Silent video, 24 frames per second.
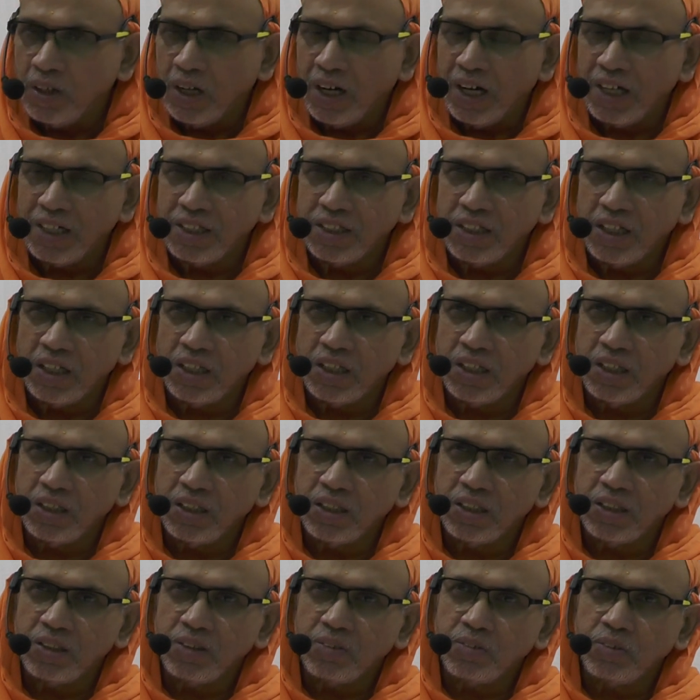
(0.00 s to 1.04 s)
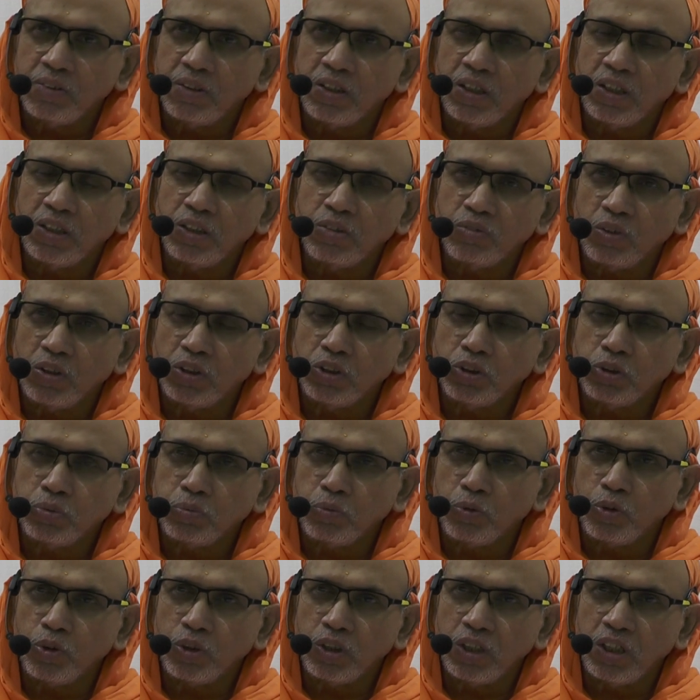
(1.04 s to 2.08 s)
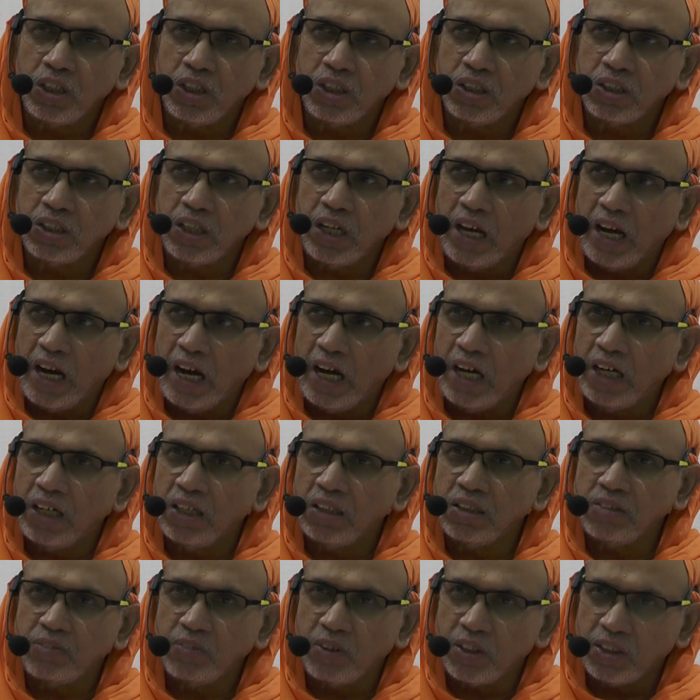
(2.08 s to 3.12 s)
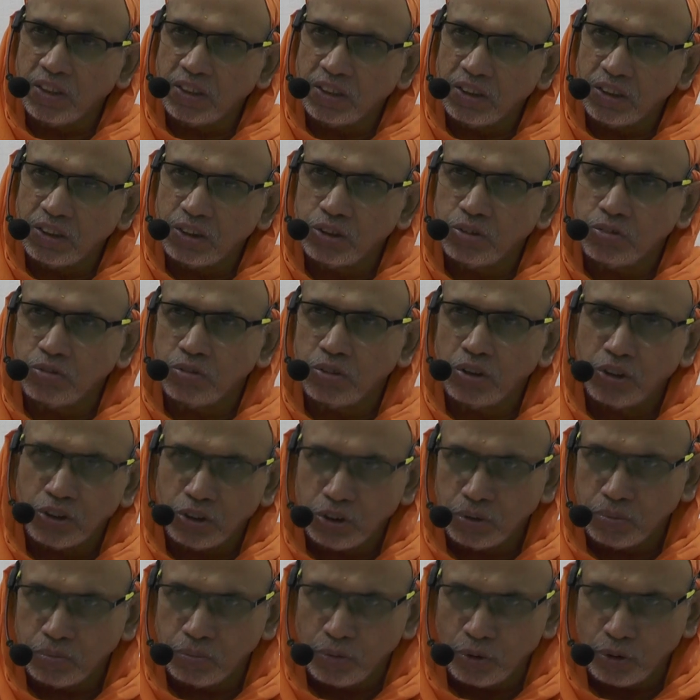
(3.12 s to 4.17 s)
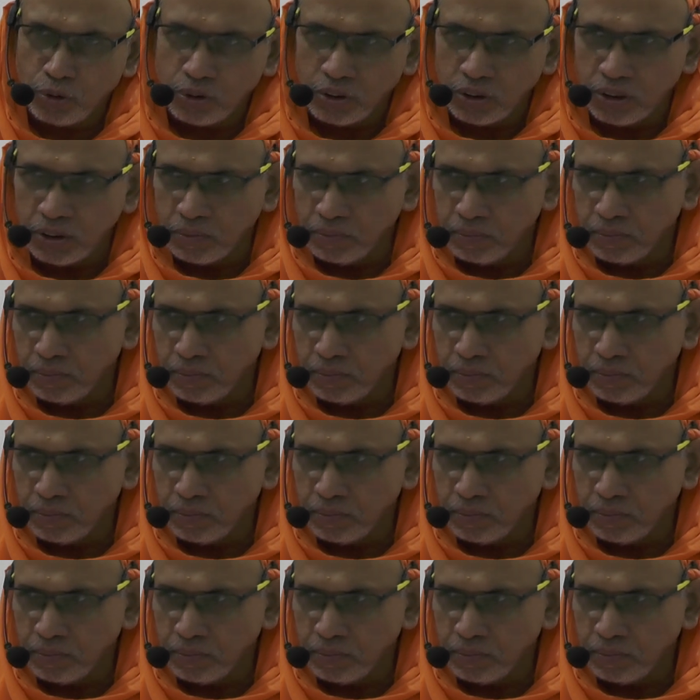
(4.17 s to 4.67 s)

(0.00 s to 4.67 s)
And then there is one smriti and they add verses to that smriti.